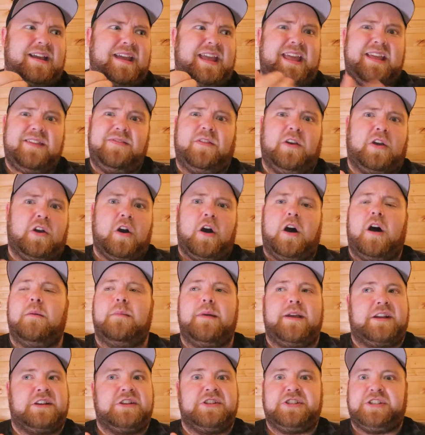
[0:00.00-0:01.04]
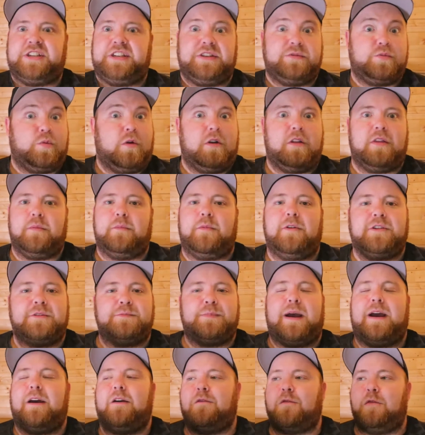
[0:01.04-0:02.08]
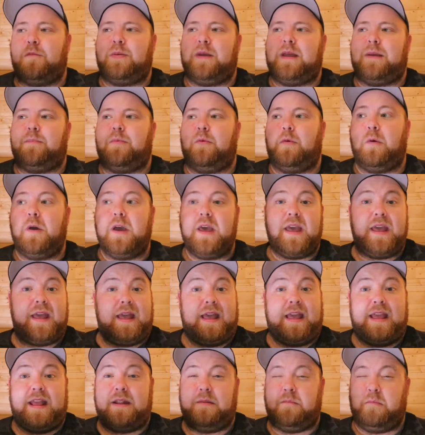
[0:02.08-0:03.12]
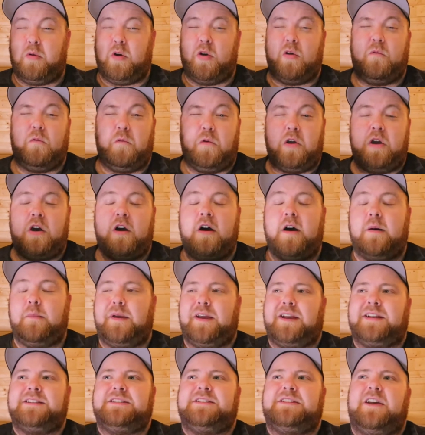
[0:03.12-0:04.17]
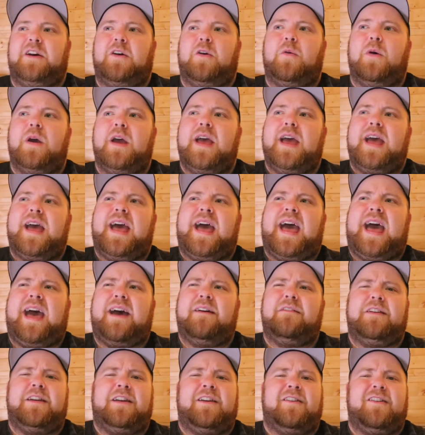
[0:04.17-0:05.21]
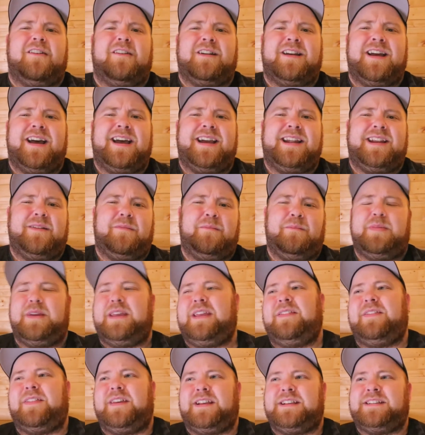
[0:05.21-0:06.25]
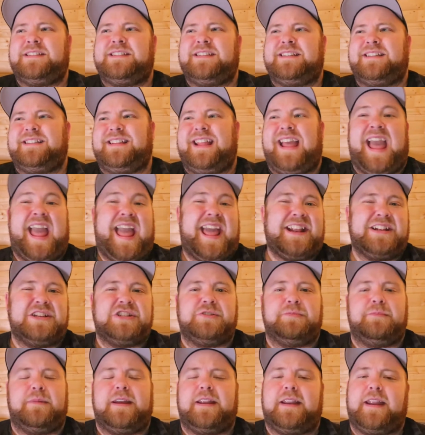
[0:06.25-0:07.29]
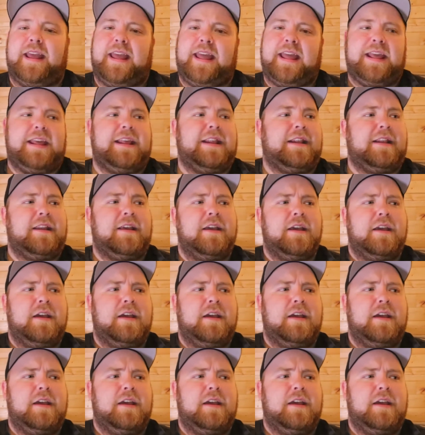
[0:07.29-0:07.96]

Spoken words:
in the comics, she's one of the most powerful people in Marvel Comics. So having her kind of be this henchman in